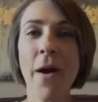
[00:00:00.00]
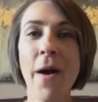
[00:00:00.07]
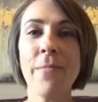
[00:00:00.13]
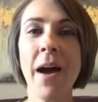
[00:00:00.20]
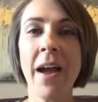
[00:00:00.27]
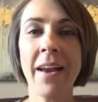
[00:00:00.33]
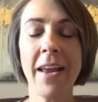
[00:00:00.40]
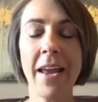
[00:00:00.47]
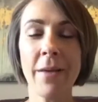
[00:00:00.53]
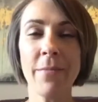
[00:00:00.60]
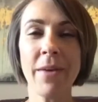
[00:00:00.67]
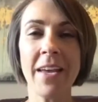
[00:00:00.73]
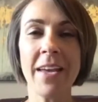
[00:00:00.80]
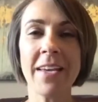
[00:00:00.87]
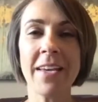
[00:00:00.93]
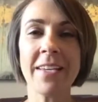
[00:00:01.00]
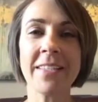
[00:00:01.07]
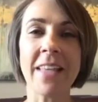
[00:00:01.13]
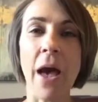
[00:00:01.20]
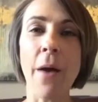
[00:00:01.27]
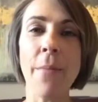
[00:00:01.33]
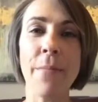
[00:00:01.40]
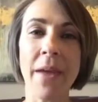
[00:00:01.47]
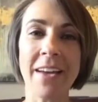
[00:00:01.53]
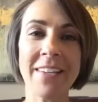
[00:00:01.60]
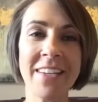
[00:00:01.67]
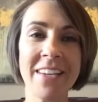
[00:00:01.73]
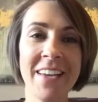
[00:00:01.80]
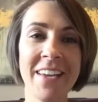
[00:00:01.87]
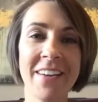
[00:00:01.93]
my name is
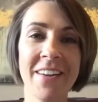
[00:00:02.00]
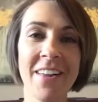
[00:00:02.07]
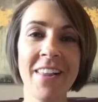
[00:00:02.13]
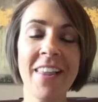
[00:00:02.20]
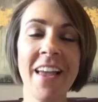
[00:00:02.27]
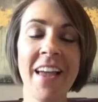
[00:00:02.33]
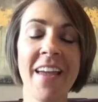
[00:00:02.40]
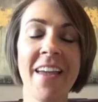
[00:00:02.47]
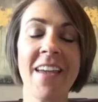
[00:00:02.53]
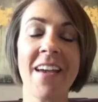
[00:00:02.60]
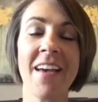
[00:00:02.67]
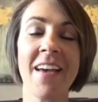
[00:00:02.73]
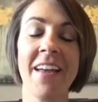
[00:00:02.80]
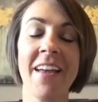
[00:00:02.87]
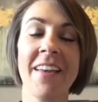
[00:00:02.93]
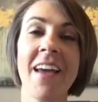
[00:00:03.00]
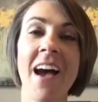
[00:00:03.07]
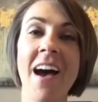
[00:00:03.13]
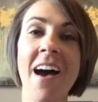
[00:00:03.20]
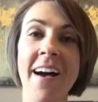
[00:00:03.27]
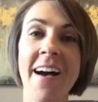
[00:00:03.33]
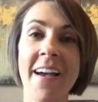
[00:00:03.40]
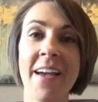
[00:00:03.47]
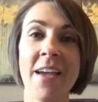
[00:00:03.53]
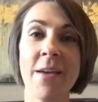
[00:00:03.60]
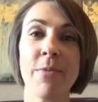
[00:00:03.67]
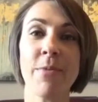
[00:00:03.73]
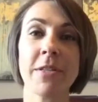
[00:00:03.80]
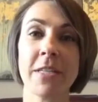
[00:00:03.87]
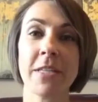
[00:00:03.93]
Amanda Hill, and I
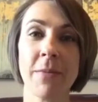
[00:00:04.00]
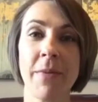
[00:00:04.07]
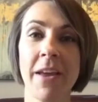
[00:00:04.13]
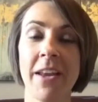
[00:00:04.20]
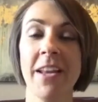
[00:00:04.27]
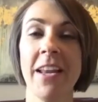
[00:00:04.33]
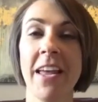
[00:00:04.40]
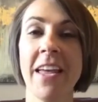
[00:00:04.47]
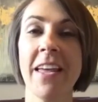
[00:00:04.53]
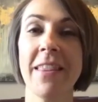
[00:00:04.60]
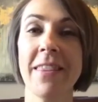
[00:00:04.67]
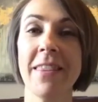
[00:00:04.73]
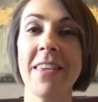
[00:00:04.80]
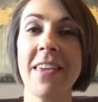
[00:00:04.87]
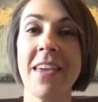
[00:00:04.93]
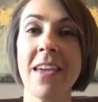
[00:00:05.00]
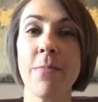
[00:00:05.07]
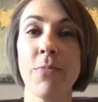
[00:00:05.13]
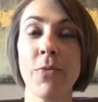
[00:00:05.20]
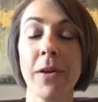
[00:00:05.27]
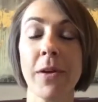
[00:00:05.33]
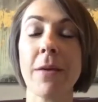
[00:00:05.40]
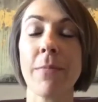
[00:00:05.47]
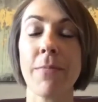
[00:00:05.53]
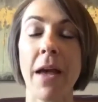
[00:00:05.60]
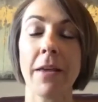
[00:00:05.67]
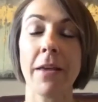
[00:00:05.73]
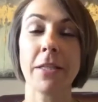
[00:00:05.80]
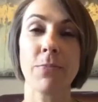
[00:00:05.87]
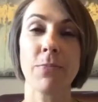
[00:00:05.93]
participated in the Brilliant
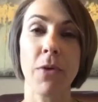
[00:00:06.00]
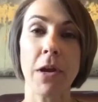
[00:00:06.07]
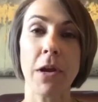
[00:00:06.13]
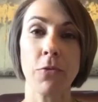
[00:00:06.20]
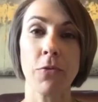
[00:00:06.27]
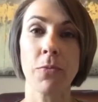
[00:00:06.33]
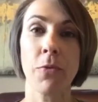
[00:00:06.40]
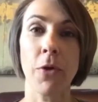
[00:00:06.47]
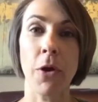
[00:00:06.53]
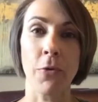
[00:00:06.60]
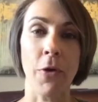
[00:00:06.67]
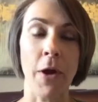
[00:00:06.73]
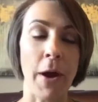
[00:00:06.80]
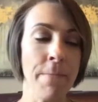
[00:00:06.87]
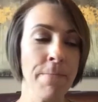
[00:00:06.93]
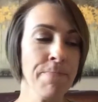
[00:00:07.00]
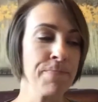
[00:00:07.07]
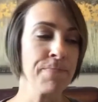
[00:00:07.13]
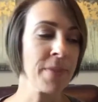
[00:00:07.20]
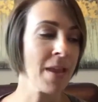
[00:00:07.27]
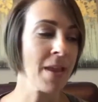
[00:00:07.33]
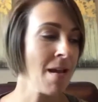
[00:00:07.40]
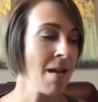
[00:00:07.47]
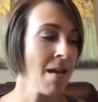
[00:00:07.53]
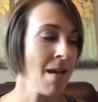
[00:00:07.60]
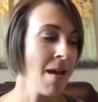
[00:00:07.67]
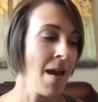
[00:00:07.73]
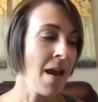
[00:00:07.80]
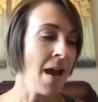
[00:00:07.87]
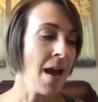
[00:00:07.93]
Balance Breakthrough Program.
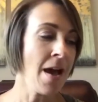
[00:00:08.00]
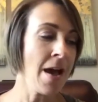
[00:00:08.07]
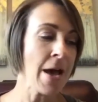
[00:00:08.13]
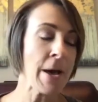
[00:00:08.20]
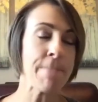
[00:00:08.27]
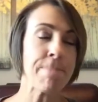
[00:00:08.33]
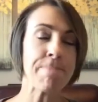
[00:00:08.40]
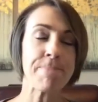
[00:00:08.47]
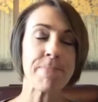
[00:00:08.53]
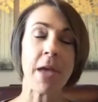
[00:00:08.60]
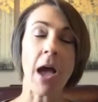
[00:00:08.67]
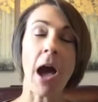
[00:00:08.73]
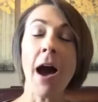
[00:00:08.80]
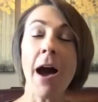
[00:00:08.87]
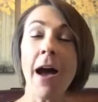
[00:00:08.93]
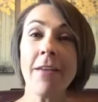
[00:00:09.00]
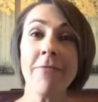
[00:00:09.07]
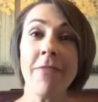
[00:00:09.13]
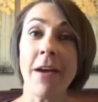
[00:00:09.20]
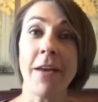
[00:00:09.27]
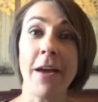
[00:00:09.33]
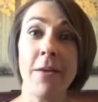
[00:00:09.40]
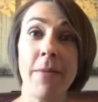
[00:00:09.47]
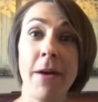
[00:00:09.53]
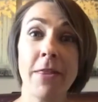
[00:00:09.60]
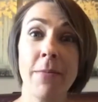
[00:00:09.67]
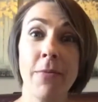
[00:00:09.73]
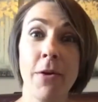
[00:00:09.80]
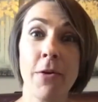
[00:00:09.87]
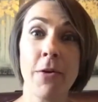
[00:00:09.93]
I found out about the
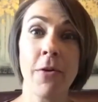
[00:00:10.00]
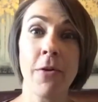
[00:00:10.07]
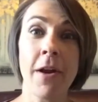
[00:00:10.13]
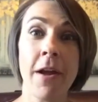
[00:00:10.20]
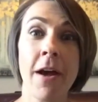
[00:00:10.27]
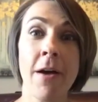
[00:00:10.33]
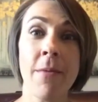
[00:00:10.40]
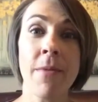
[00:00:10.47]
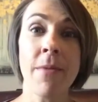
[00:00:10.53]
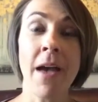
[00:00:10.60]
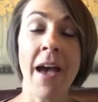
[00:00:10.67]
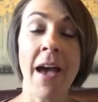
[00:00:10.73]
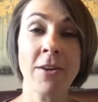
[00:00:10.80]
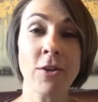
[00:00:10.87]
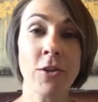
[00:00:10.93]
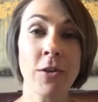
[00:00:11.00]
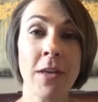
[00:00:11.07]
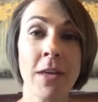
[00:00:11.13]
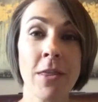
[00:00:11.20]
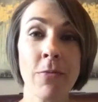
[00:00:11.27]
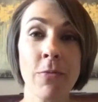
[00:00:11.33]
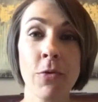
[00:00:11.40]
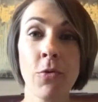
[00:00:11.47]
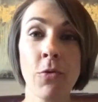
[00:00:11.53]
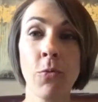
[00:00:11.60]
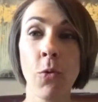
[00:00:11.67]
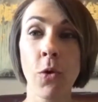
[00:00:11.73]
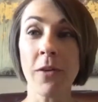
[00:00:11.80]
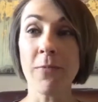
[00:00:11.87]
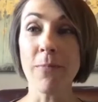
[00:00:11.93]
program actually through
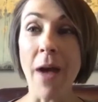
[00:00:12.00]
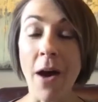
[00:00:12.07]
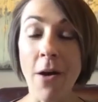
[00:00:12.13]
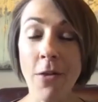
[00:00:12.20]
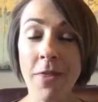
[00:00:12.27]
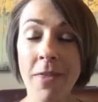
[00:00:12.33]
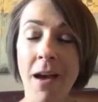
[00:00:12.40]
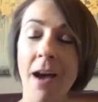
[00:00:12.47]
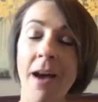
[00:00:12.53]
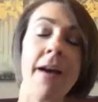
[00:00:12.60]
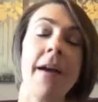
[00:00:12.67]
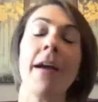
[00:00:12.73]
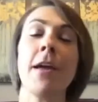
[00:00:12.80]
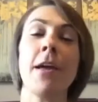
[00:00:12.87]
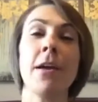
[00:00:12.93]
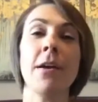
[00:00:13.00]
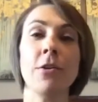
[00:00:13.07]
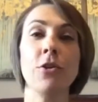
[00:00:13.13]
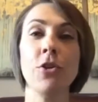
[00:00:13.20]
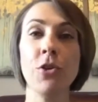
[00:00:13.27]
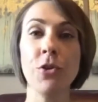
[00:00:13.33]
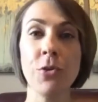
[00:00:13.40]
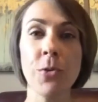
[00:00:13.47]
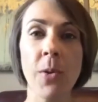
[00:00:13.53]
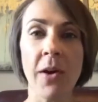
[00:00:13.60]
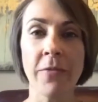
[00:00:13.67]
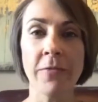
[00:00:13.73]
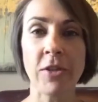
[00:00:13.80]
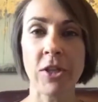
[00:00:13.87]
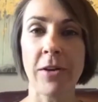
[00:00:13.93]
word of mouth. I knew
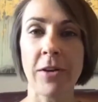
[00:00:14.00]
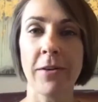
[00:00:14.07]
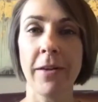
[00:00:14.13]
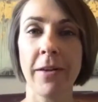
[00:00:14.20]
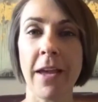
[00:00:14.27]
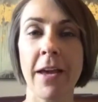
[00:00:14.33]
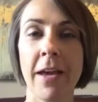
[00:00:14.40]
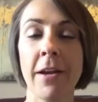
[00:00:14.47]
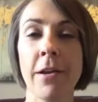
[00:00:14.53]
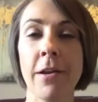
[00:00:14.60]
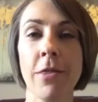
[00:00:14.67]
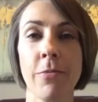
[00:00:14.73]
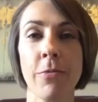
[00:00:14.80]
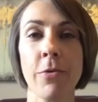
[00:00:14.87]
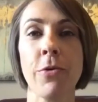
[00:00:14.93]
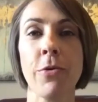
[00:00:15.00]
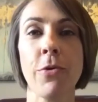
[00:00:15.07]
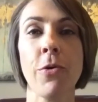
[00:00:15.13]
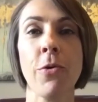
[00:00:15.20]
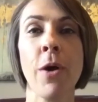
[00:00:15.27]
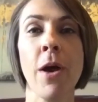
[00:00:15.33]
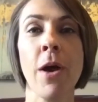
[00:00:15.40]
of Cheryl Ann through